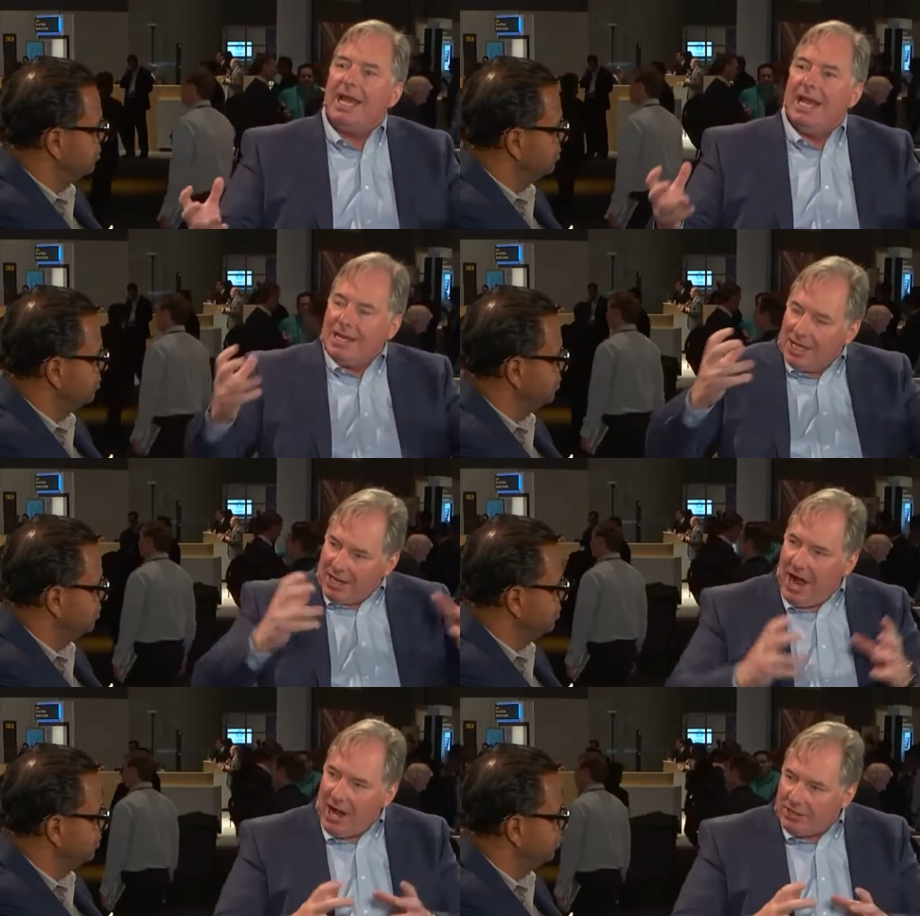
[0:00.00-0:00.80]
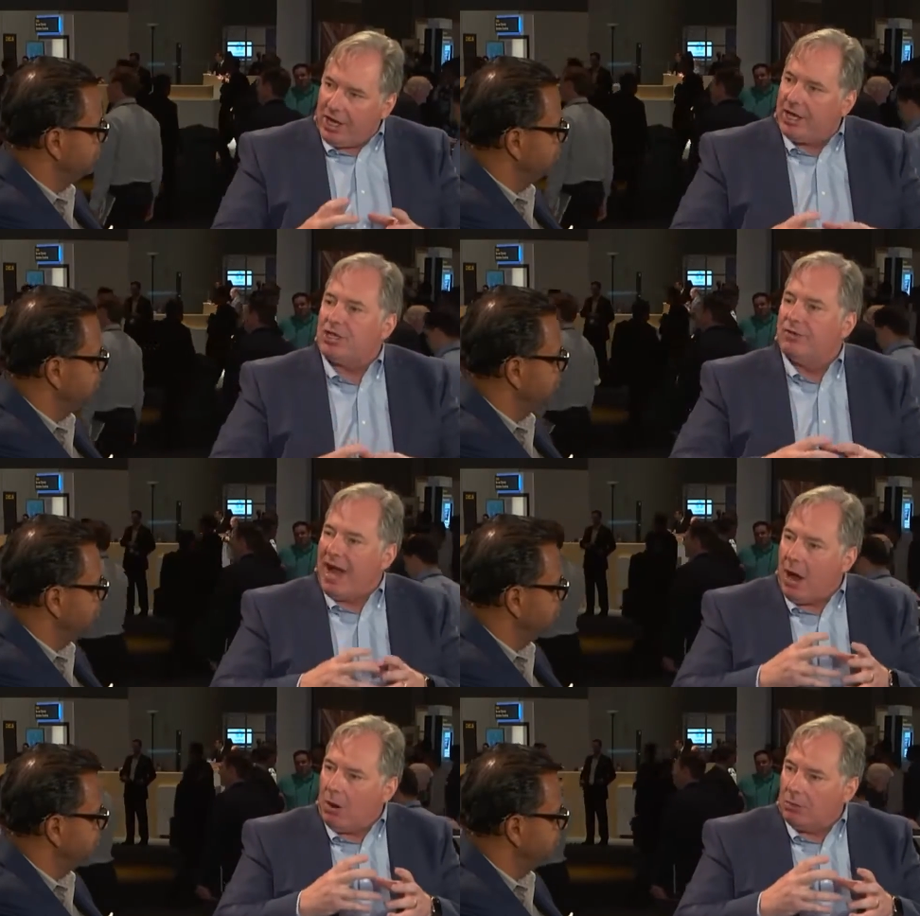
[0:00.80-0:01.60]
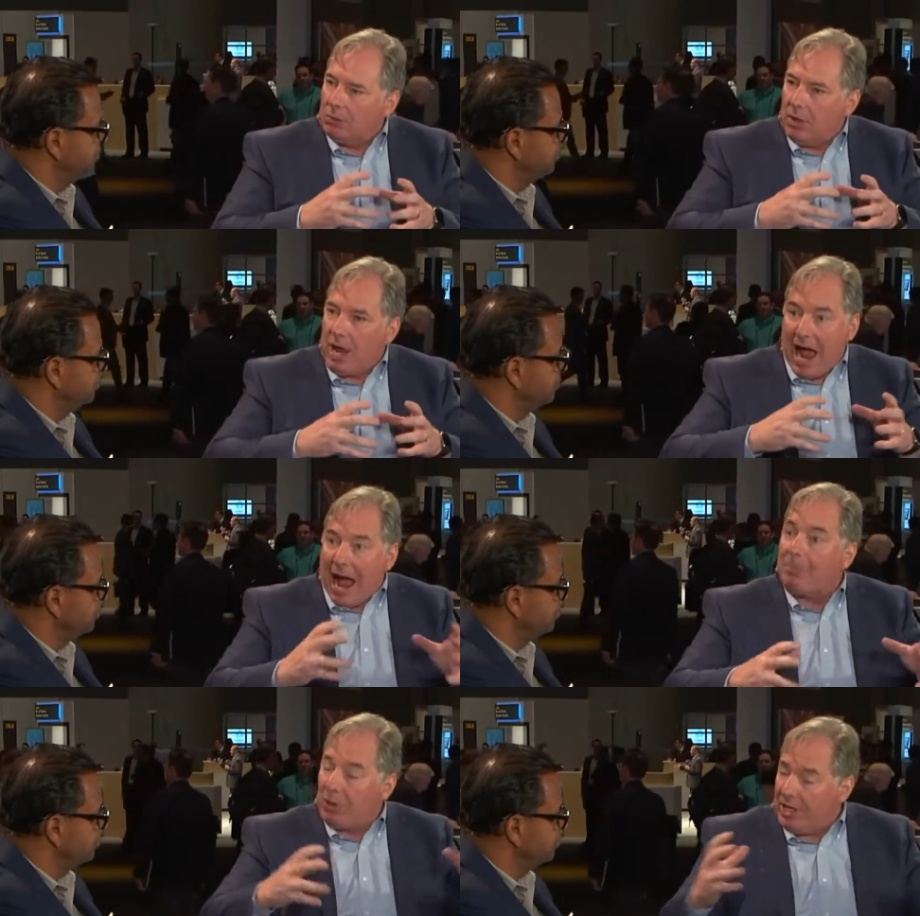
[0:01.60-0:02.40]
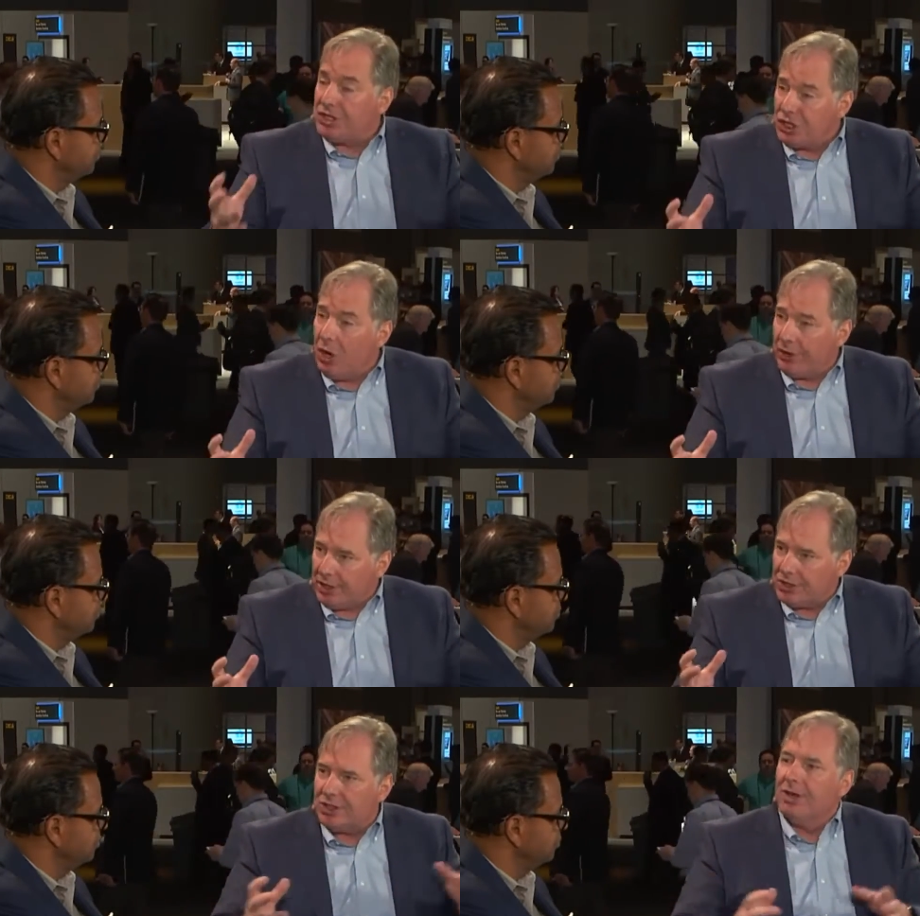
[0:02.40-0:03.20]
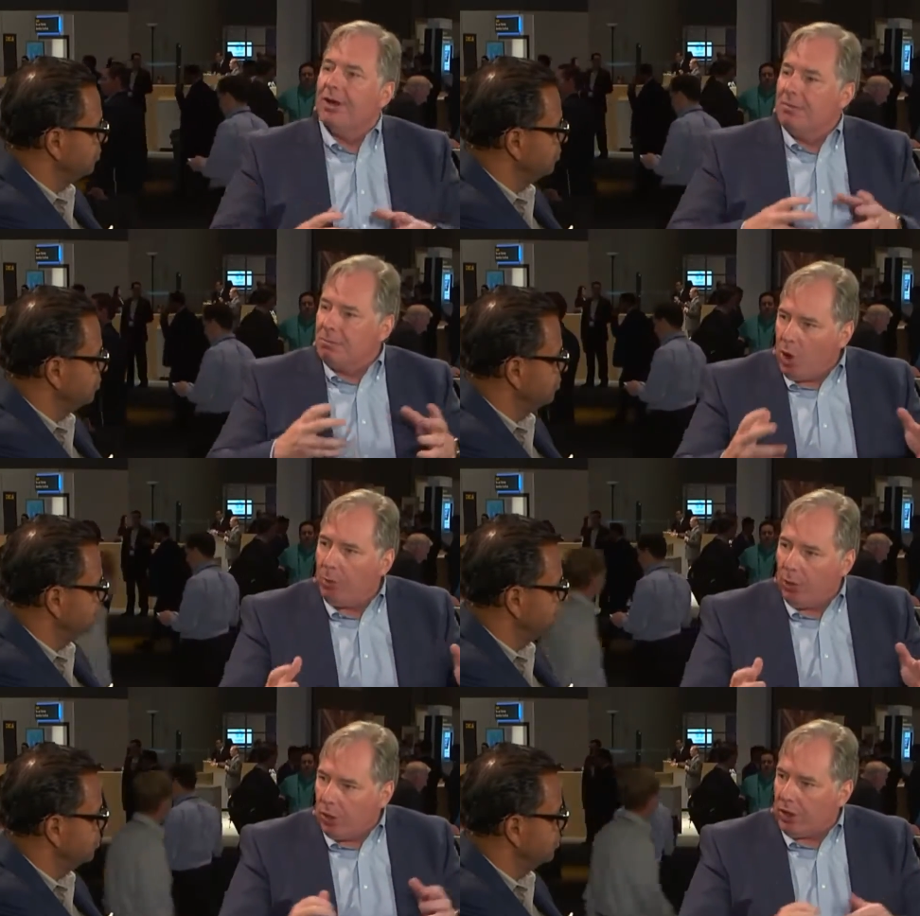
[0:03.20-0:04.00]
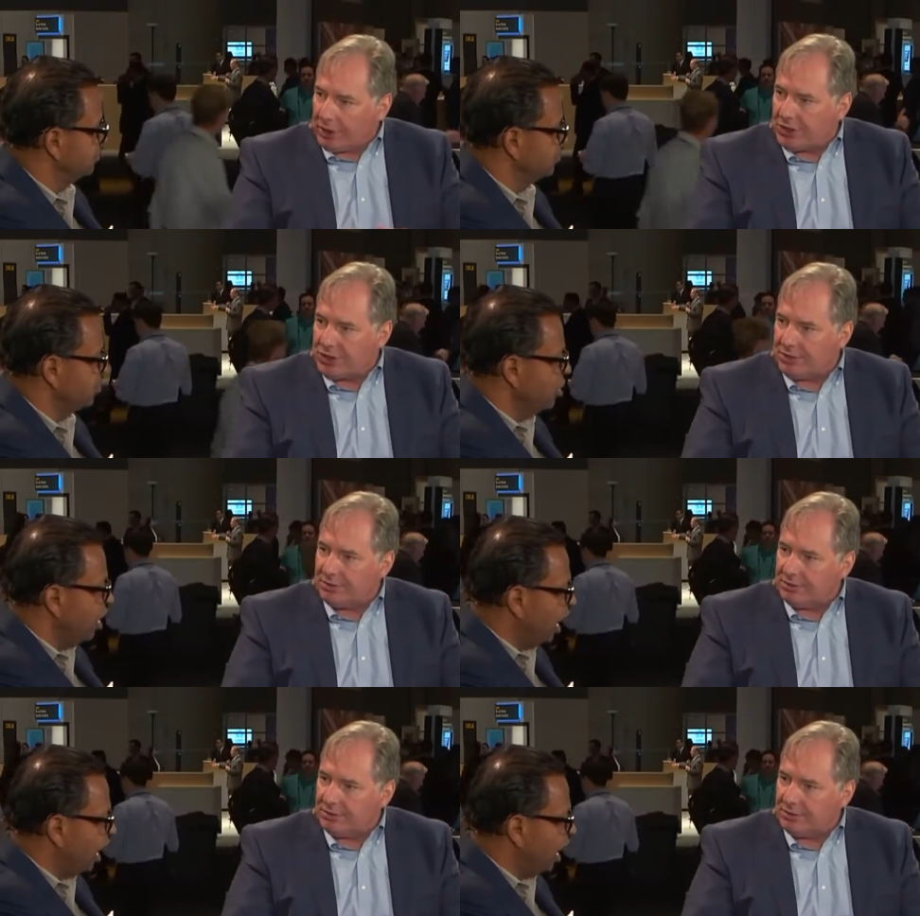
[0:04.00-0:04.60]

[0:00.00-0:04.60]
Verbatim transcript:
Speaker 1: in the context of how Apple has shown us mobile works.